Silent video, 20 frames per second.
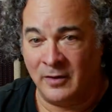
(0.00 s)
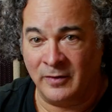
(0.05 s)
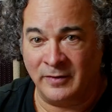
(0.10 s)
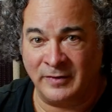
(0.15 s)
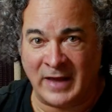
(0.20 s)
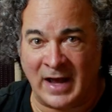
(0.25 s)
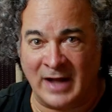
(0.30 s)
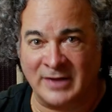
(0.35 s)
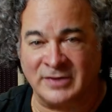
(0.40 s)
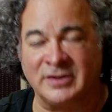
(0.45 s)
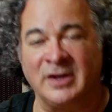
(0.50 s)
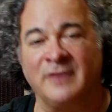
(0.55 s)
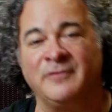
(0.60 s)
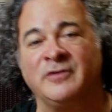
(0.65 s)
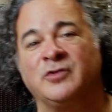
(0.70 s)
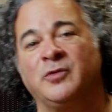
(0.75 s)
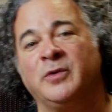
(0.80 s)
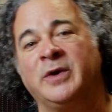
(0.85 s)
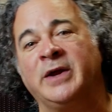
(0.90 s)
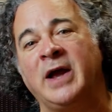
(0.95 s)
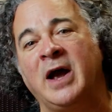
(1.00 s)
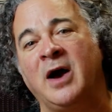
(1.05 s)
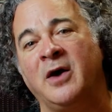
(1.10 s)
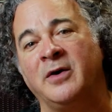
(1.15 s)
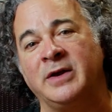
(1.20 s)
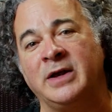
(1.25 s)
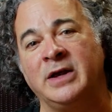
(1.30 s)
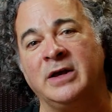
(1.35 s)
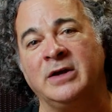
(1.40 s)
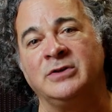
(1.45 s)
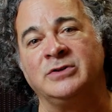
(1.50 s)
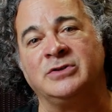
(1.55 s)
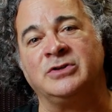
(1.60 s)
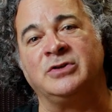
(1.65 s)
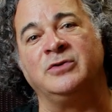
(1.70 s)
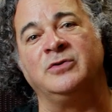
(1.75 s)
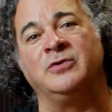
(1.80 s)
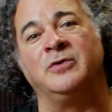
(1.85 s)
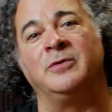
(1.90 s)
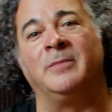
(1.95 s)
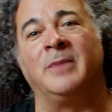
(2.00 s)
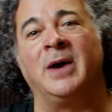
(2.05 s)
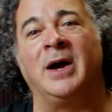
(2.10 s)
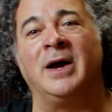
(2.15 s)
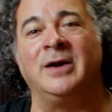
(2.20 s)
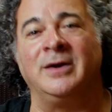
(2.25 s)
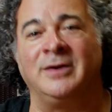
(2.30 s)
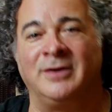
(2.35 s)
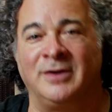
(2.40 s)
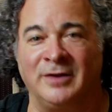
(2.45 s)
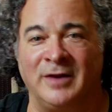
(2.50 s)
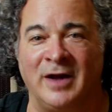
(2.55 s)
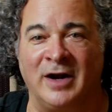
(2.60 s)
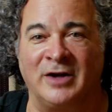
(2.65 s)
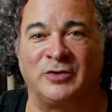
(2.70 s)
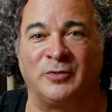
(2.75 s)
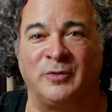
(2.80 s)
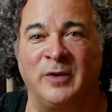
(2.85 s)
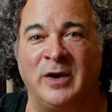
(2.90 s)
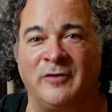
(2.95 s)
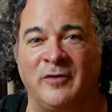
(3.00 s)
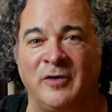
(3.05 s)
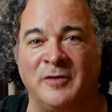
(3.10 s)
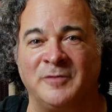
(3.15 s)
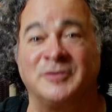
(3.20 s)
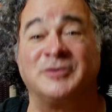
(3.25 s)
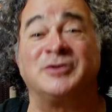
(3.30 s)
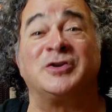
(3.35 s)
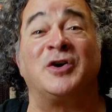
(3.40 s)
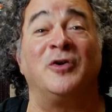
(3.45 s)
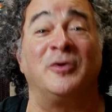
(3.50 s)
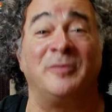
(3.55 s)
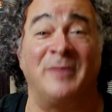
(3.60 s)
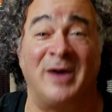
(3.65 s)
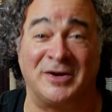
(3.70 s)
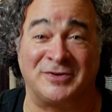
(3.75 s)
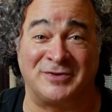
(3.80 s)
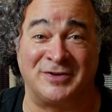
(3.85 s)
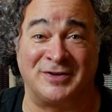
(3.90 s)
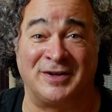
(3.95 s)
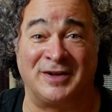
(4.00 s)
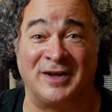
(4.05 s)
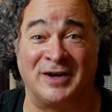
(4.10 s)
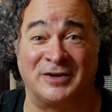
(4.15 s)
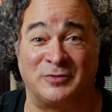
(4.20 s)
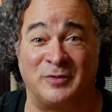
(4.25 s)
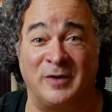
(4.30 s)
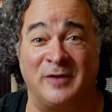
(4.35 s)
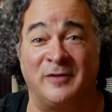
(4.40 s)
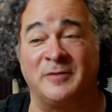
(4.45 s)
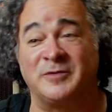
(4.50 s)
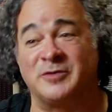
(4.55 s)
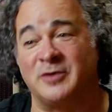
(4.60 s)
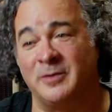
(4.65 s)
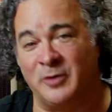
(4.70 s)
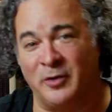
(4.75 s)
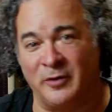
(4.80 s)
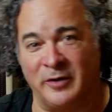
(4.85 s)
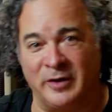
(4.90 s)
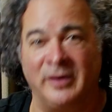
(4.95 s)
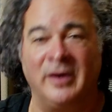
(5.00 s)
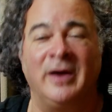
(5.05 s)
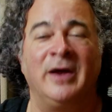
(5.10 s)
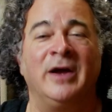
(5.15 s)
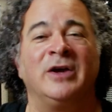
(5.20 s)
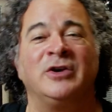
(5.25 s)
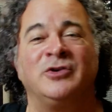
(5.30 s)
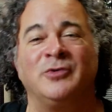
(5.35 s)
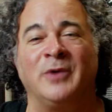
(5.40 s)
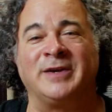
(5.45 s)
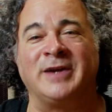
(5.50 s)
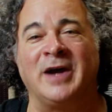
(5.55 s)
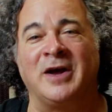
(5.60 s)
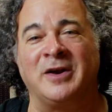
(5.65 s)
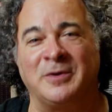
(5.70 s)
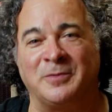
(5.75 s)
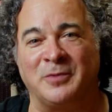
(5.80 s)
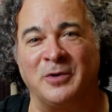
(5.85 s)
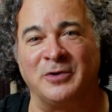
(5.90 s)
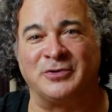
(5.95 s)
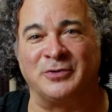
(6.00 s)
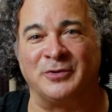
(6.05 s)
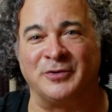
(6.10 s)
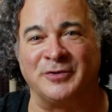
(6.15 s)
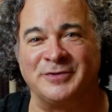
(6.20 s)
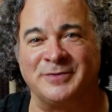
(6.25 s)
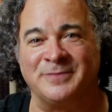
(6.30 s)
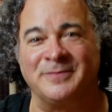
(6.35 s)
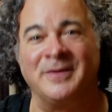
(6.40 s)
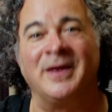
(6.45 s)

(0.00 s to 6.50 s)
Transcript: That stuff is running out into my deluxe reverbs, Tone Master Deluxe reverb, so I'm going direct out into Pro Tools.